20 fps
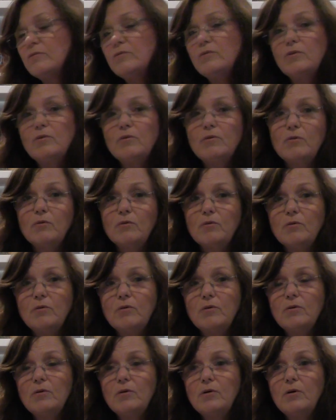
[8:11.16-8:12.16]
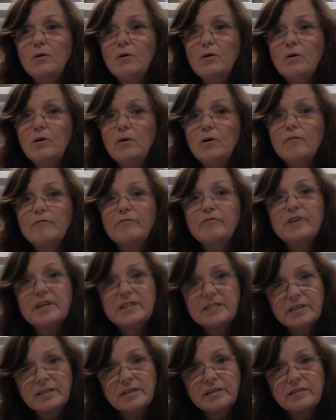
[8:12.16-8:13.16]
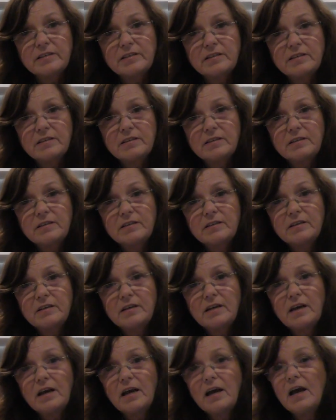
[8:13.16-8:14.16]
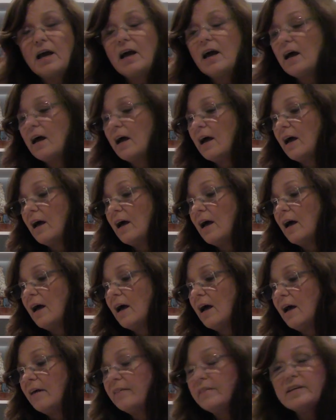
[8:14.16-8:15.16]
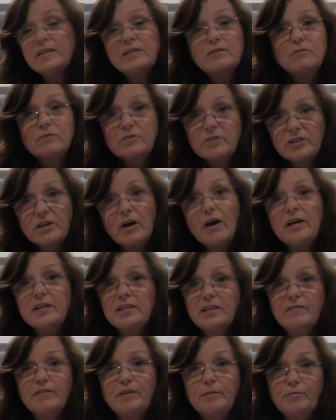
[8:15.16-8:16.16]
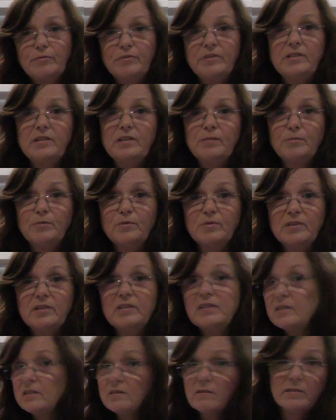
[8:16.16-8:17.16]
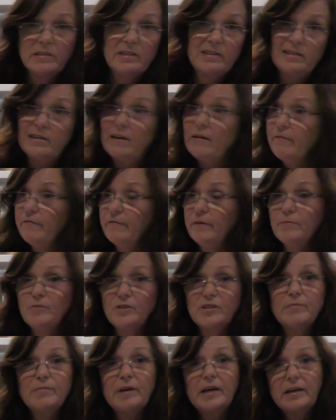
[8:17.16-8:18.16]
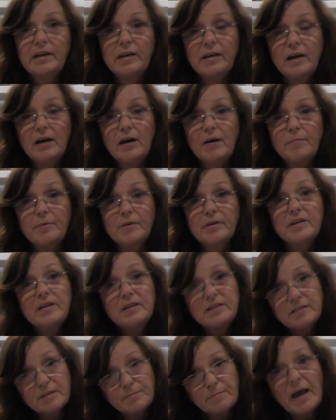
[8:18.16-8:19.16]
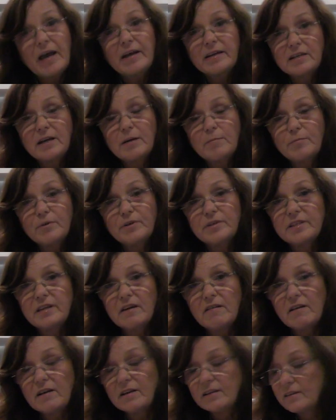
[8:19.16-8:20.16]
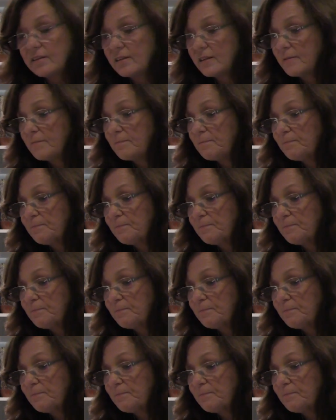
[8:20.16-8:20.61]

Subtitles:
law of resonance. And these are all scientific principles. This is not stuff I'm just making up. It's backed up by science.